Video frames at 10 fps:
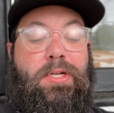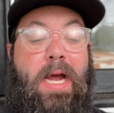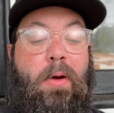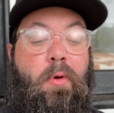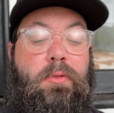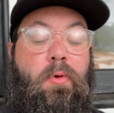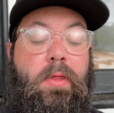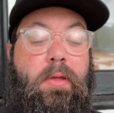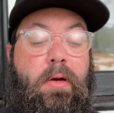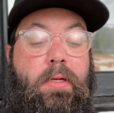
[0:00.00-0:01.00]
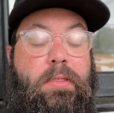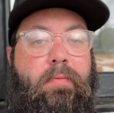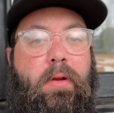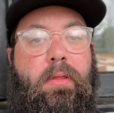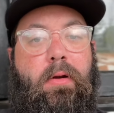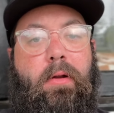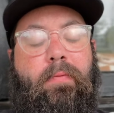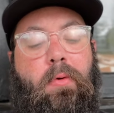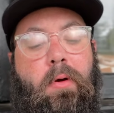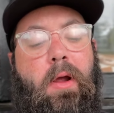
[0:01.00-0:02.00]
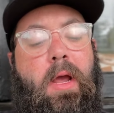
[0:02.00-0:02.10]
Jaguars won 37-34.